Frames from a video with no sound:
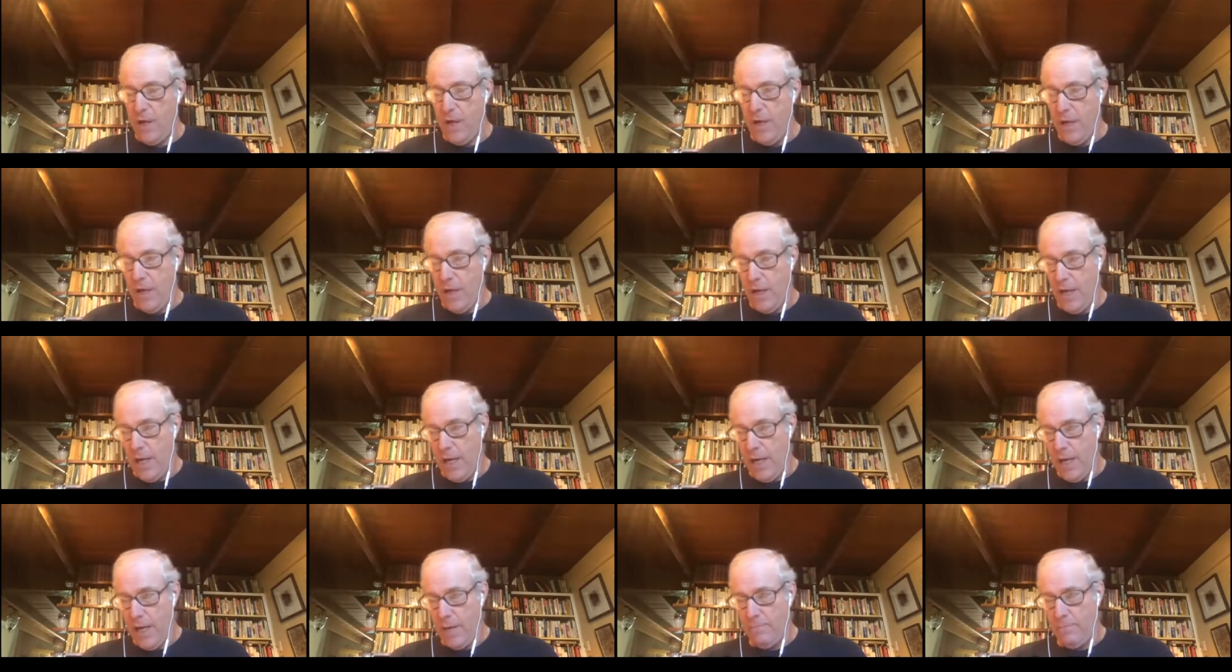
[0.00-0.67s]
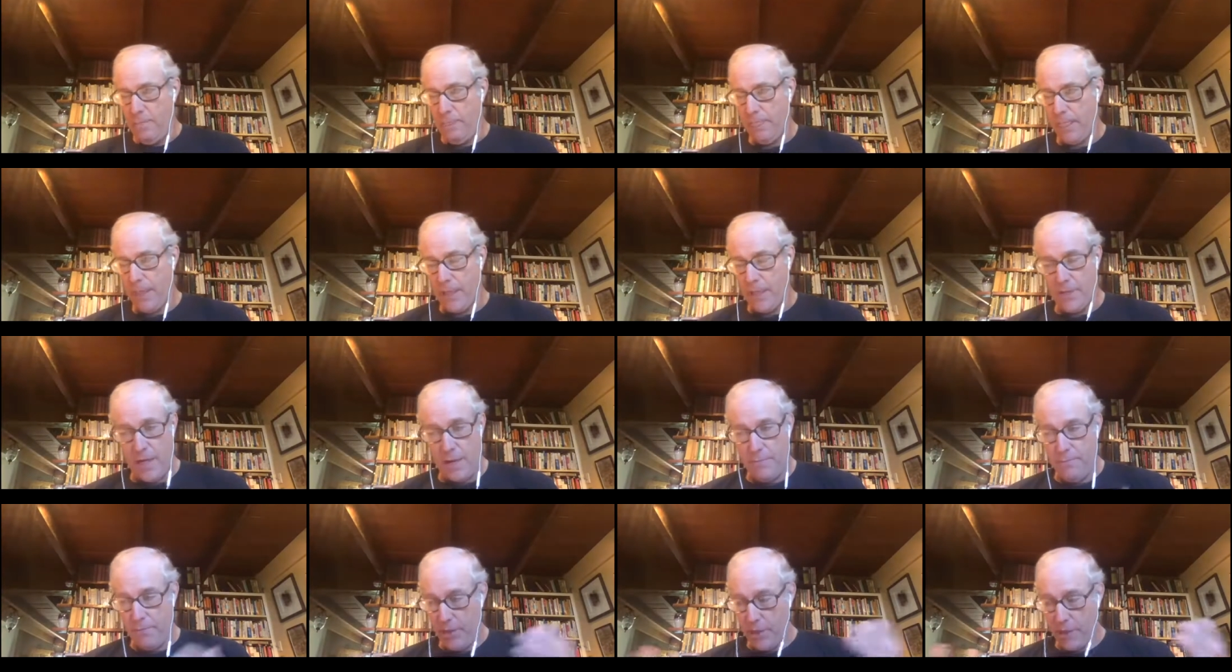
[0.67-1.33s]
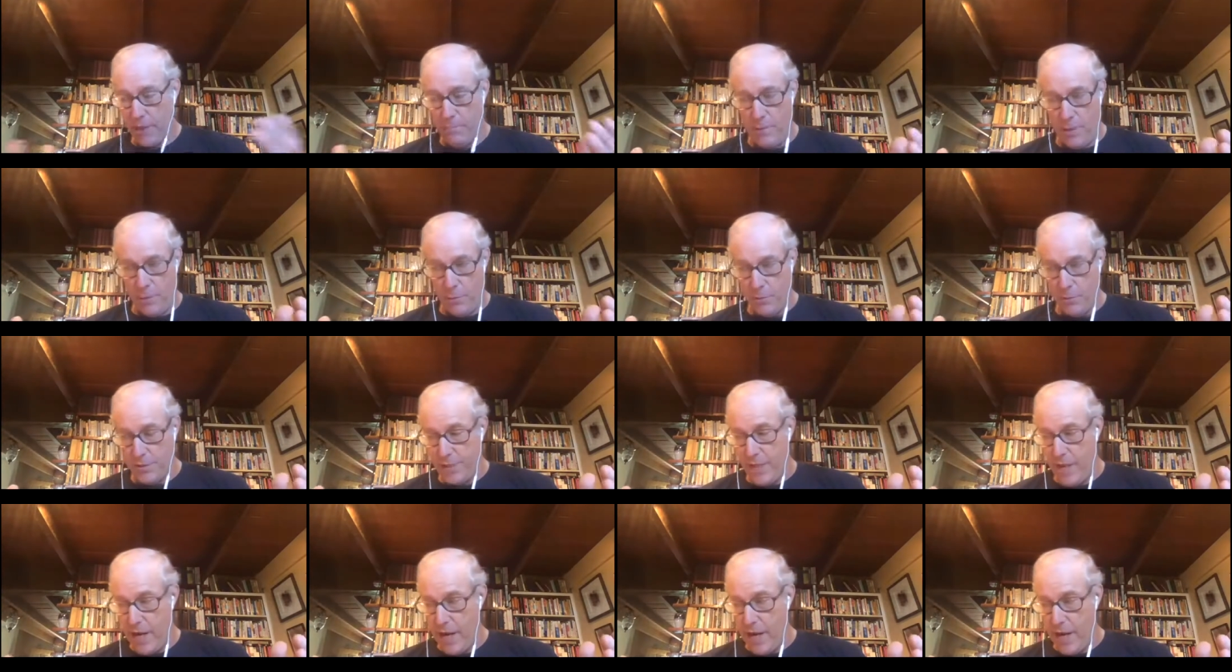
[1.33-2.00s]
Um, same thing could be
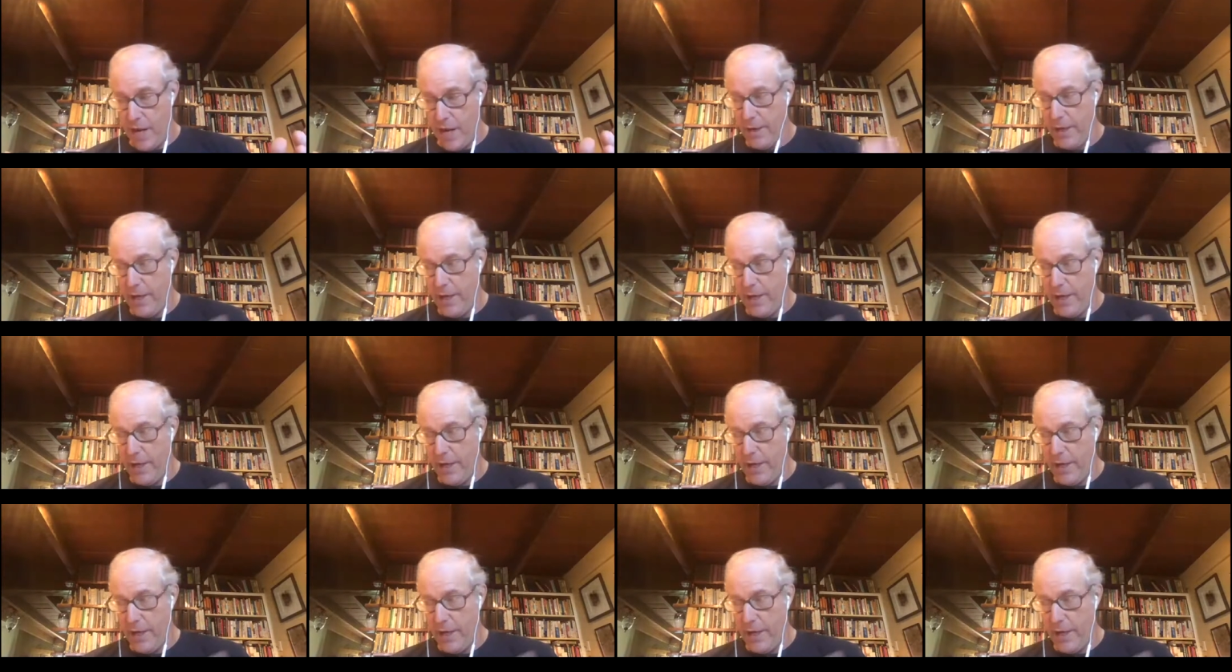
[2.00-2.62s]
with dairy,